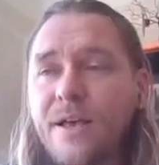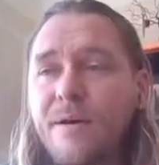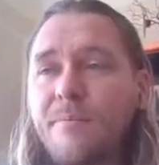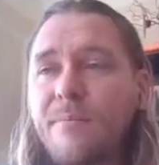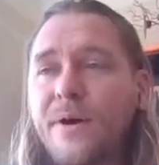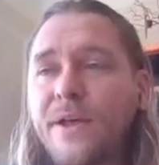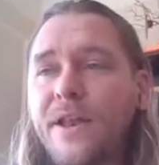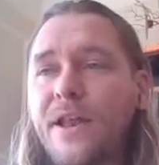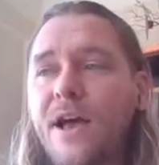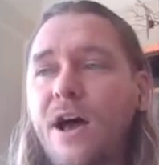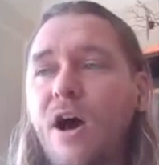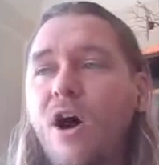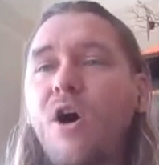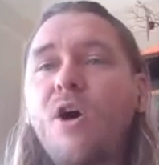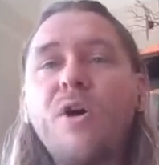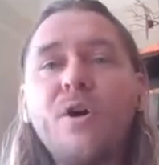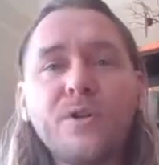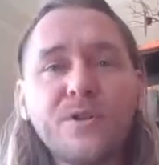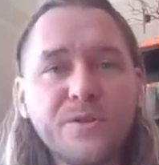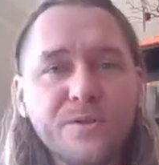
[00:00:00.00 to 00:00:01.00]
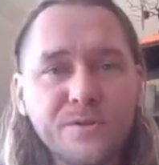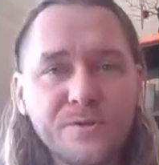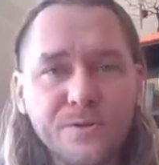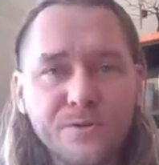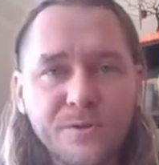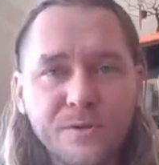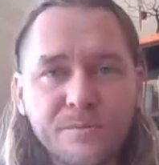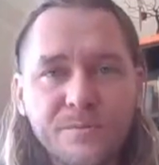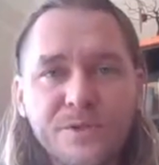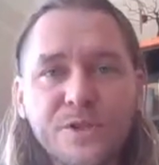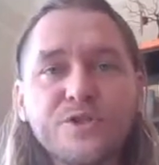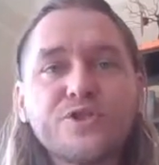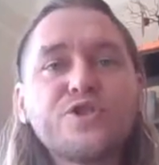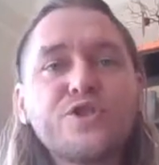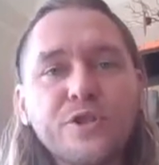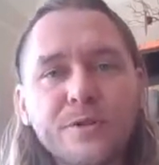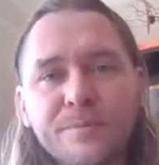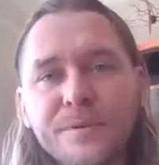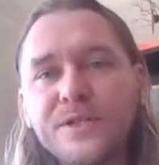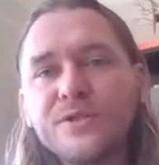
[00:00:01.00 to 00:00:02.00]
but all newsrooms
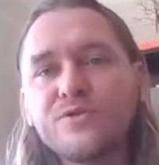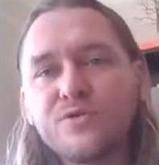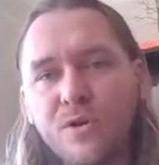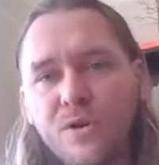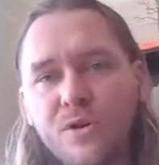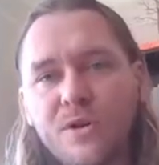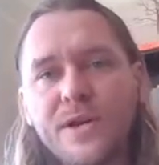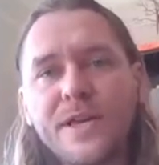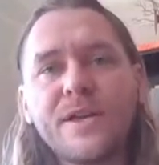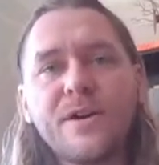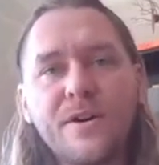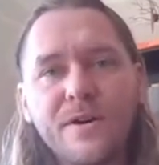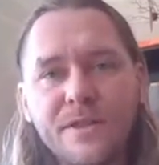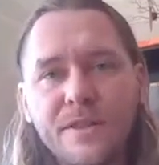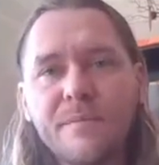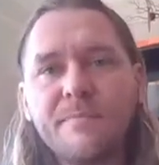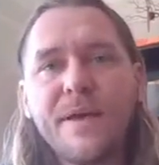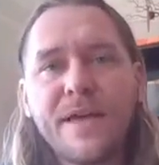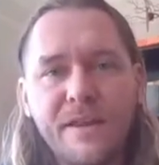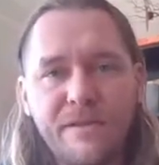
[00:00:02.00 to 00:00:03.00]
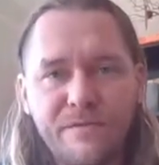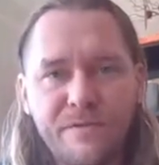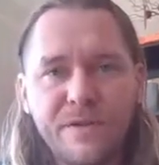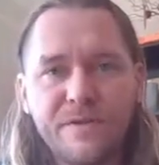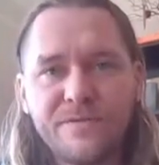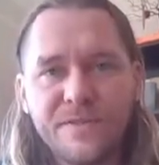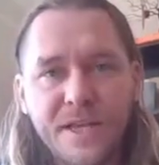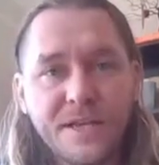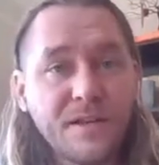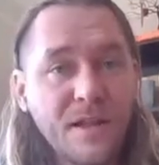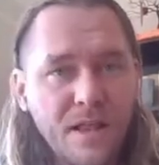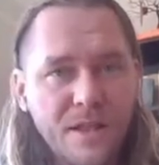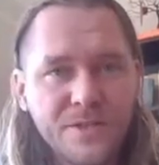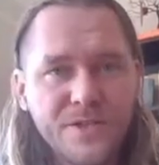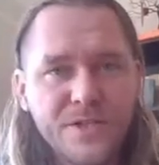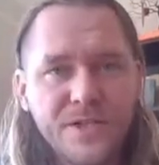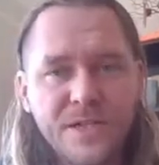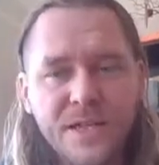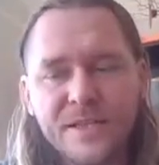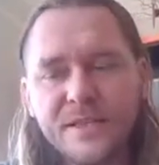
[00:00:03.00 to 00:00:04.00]
should be drawing on the benefit of
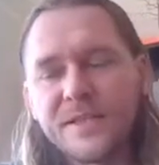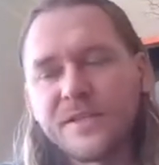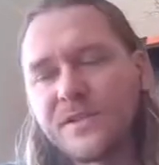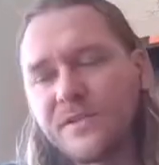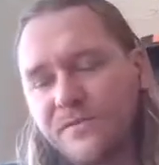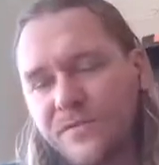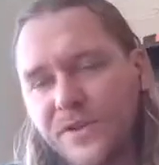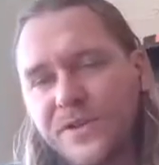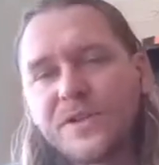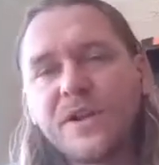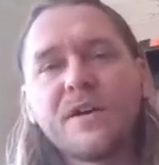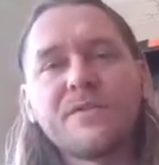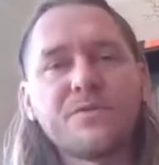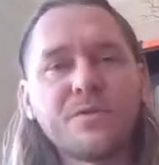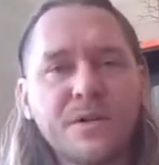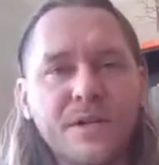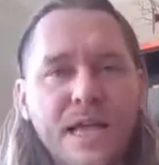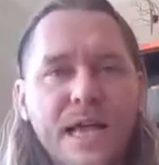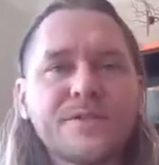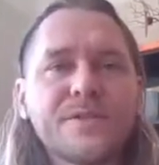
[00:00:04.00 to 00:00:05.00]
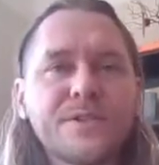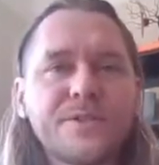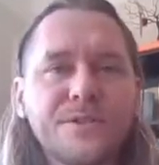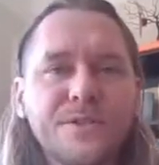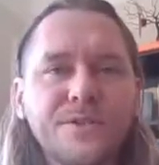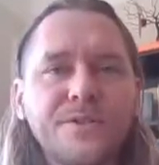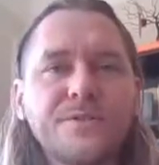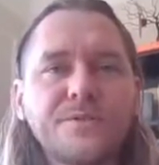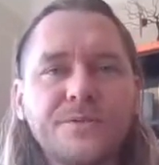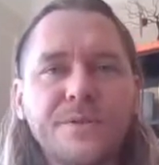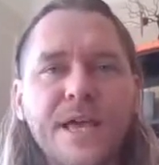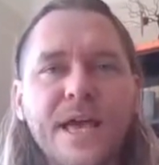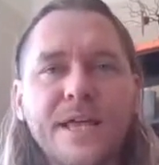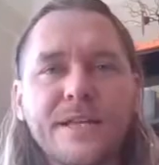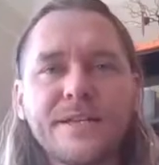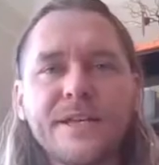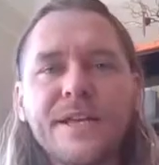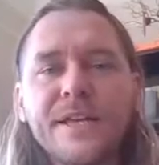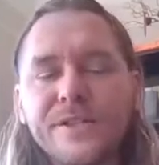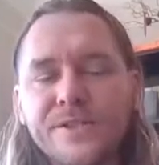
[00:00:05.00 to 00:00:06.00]
technology like this, and free software allows us to do
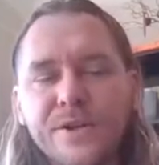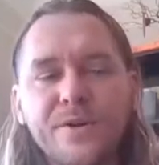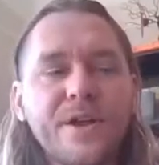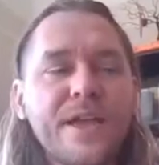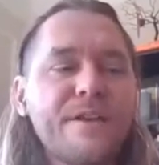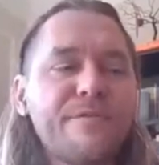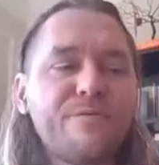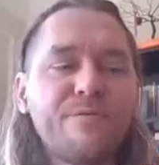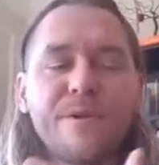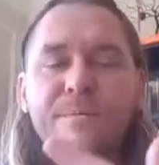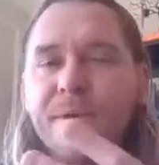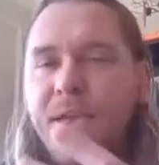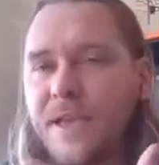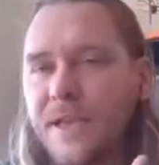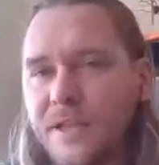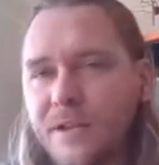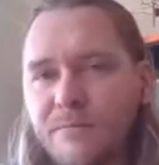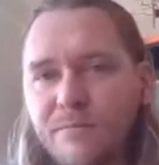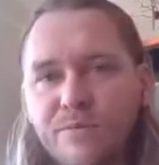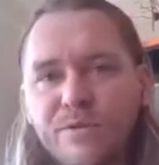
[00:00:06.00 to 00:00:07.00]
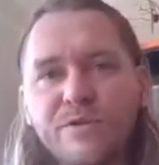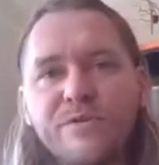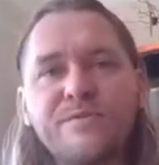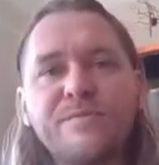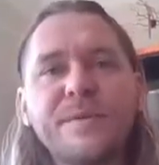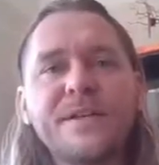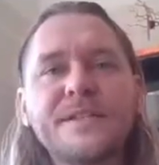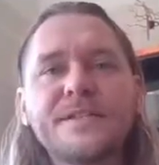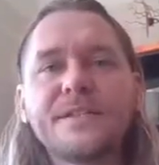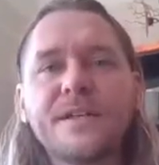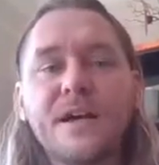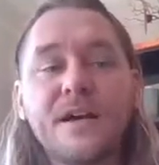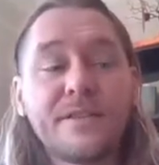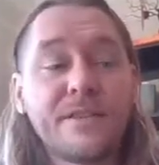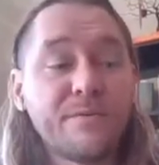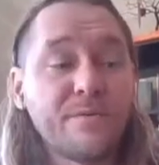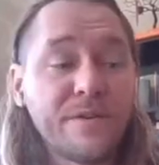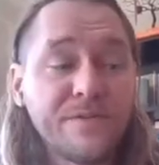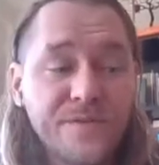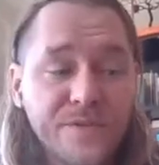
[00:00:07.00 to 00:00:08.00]
that. So if we make an improvement
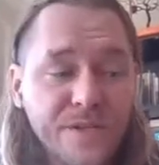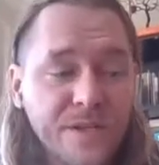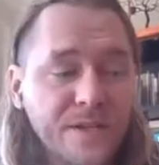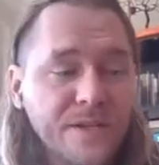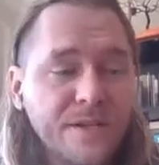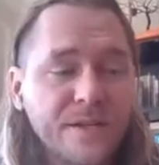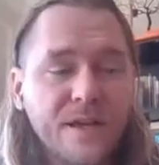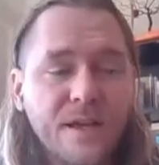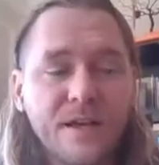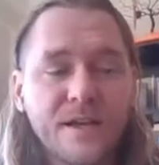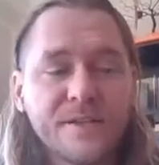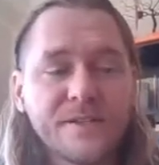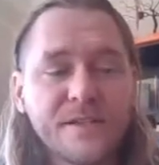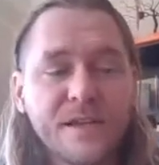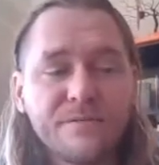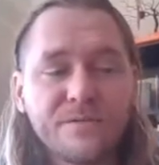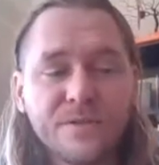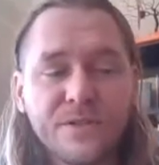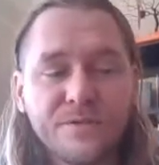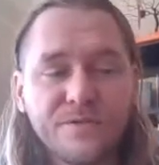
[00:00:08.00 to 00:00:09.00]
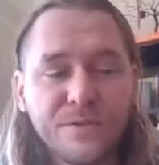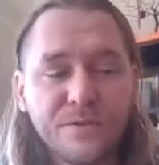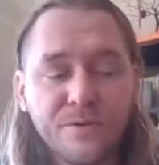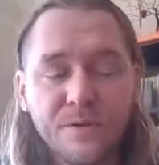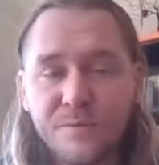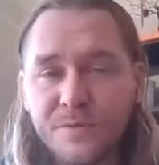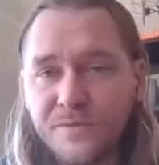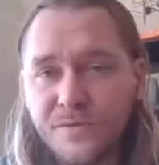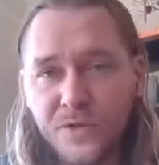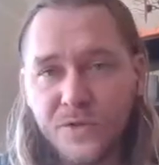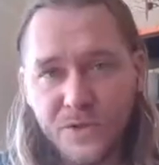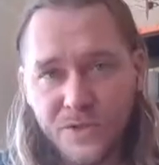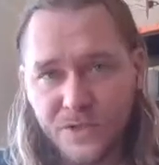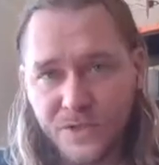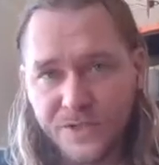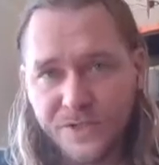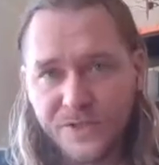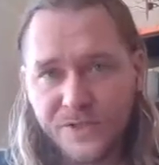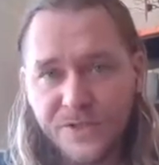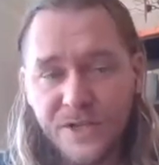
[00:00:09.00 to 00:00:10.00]
that we've seen several different groups of
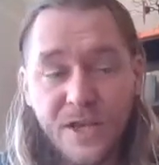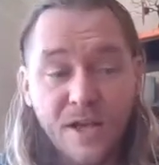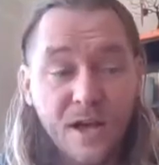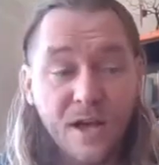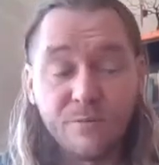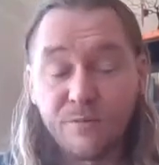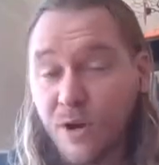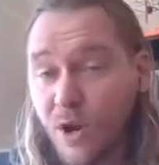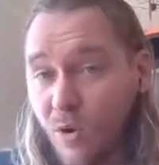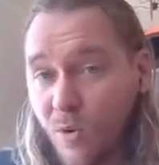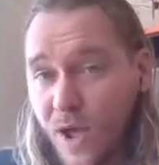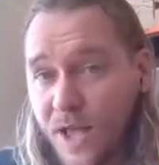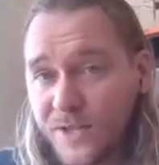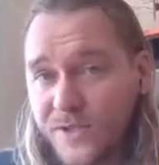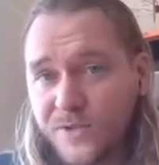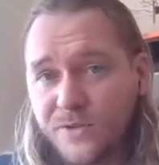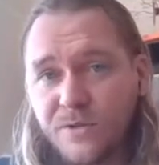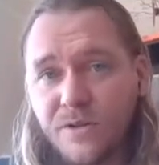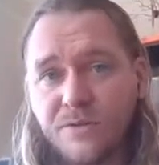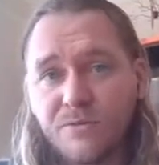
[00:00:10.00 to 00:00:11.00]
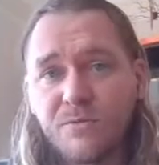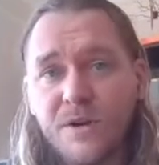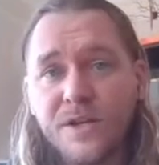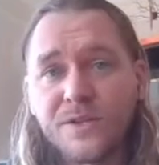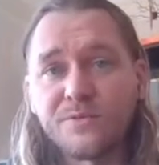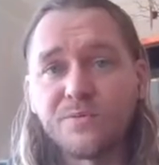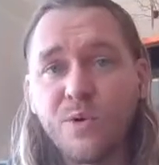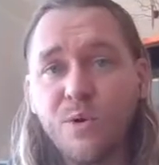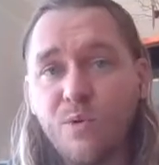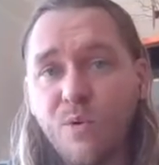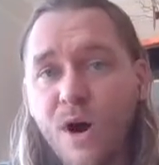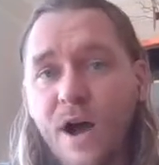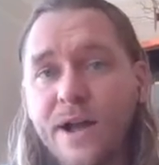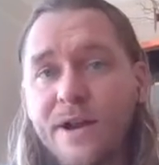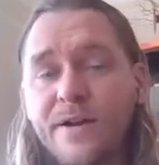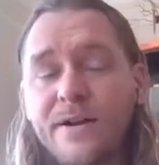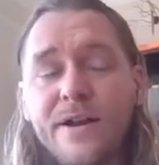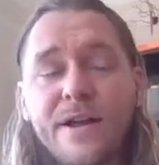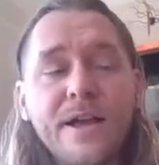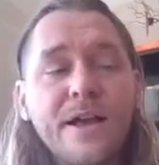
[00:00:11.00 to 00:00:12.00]
journalists request or otherwise
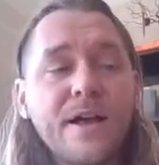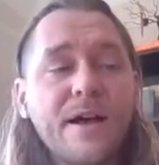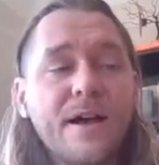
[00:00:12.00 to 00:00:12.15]
require,